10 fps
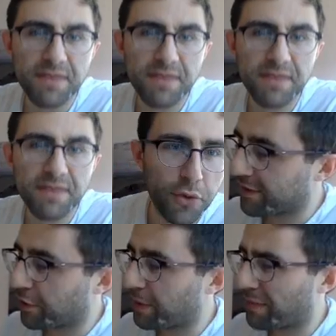
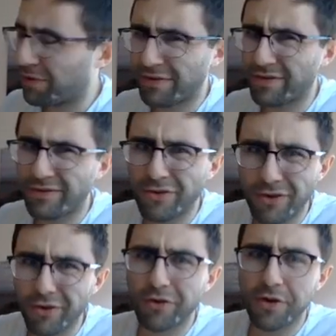edXL papers are
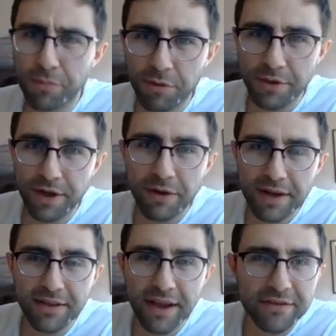not going to probably
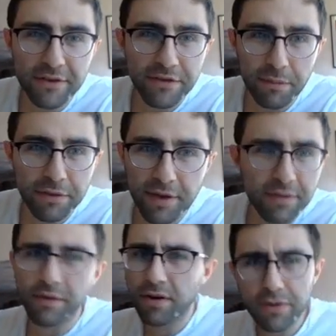directly ask you something.
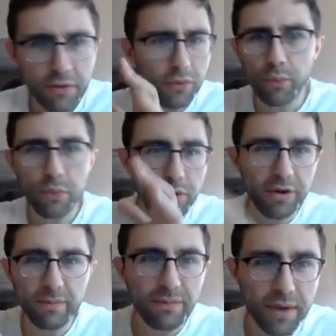They're going
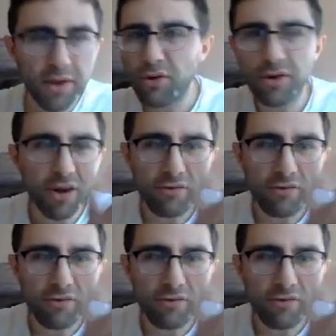to go in a